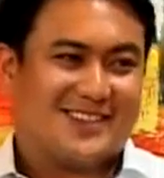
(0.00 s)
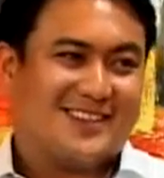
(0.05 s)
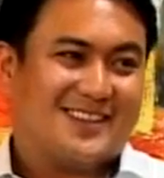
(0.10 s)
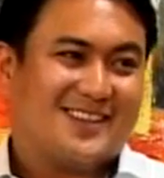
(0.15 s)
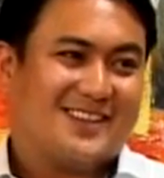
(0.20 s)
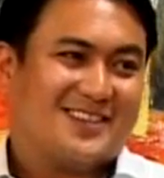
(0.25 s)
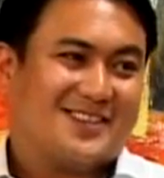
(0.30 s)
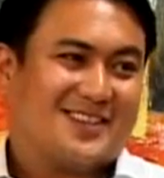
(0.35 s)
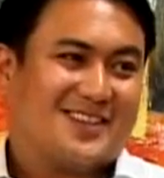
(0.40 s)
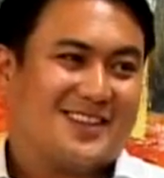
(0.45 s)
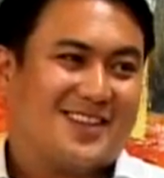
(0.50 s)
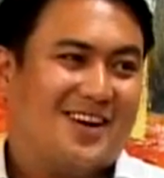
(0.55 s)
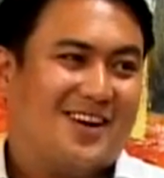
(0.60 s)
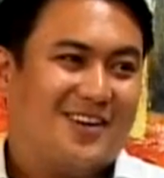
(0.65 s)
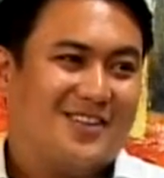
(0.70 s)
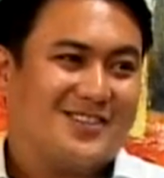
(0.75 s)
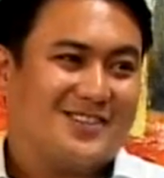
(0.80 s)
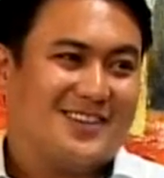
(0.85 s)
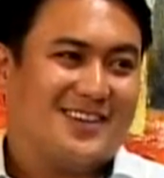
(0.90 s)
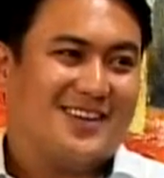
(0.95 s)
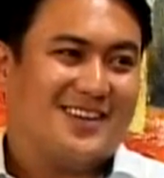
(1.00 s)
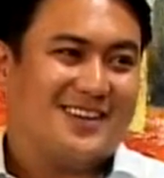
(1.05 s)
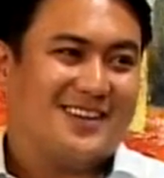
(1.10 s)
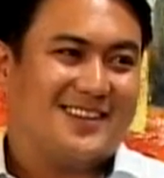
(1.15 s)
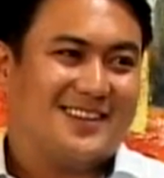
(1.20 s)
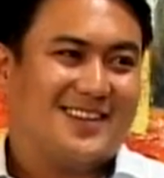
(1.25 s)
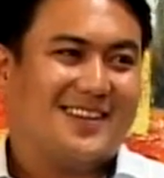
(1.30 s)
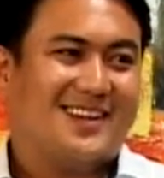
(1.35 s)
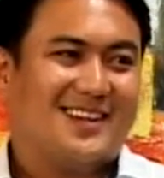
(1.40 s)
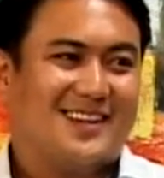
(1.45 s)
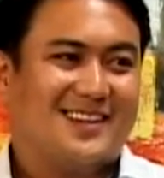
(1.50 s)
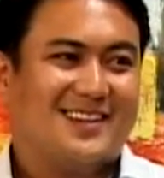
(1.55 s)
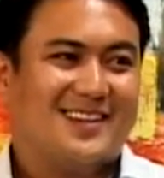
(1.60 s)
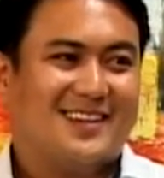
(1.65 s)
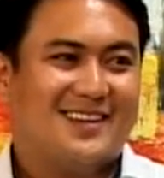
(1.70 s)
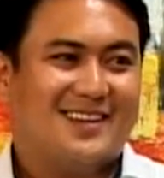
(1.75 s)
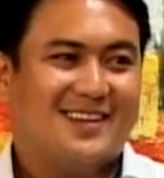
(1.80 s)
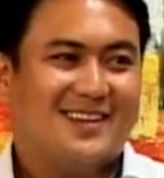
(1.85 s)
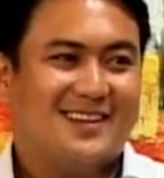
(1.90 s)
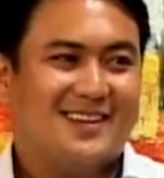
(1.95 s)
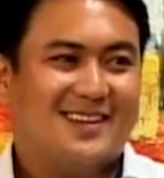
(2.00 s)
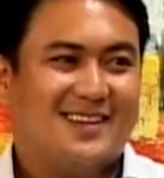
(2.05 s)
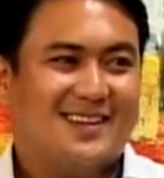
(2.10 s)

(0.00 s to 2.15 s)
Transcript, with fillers: cities they take their cue. It, yeah, yeah. they